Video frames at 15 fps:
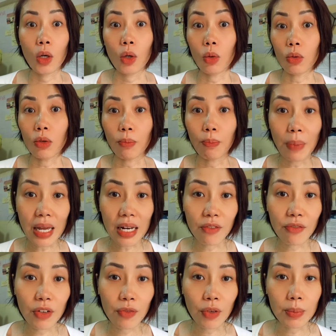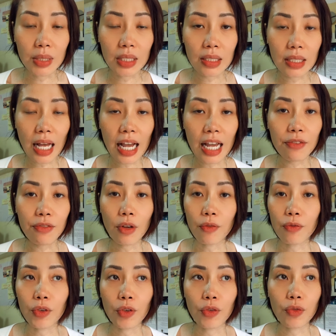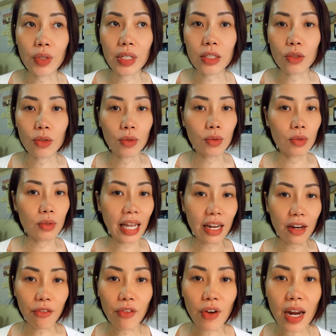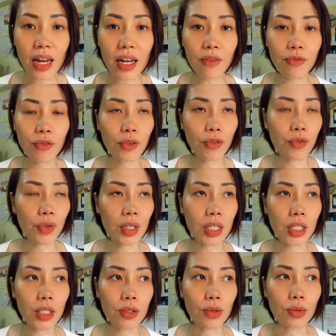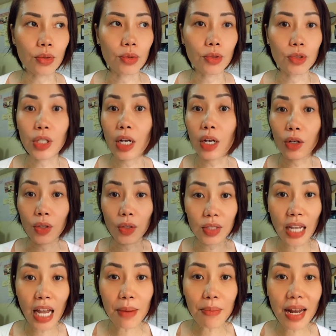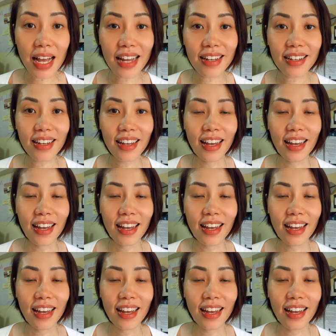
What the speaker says: who could benefit from this life, feel free to tag your friend, feel free to share on your timeline.